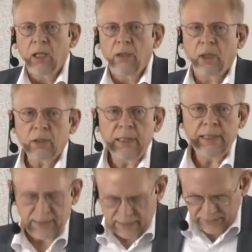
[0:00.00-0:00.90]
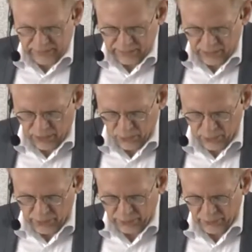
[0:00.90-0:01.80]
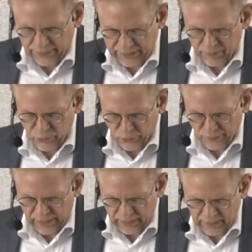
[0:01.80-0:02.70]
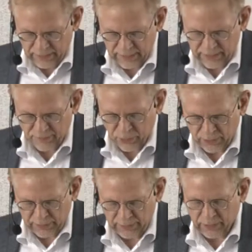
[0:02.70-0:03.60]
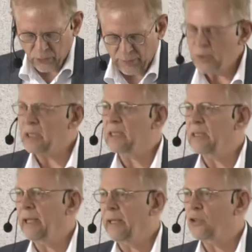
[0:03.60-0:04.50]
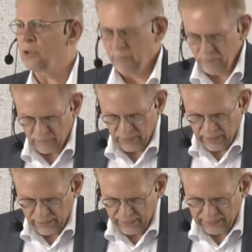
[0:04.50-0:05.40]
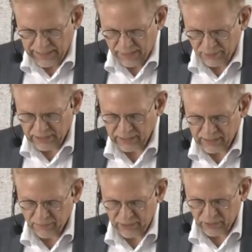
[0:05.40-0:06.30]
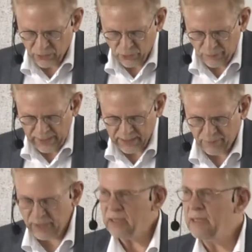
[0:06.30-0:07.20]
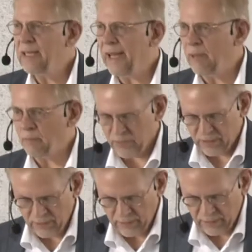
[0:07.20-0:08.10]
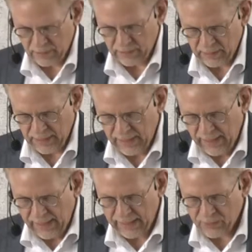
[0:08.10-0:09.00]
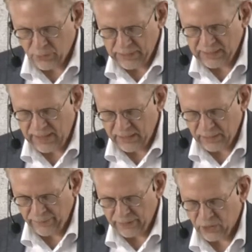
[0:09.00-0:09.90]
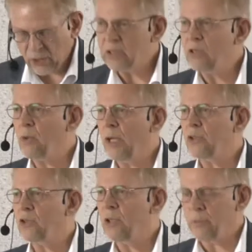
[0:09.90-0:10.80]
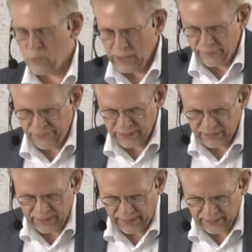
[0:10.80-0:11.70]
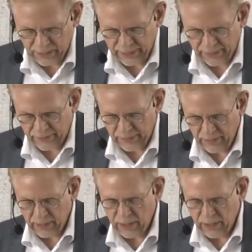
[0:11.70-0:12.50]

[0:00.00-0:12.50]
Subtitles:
Not least, it is owed to this movement and its political representation that capitalism in Europe has been tamed. As a result of the construction of a welfare state, however,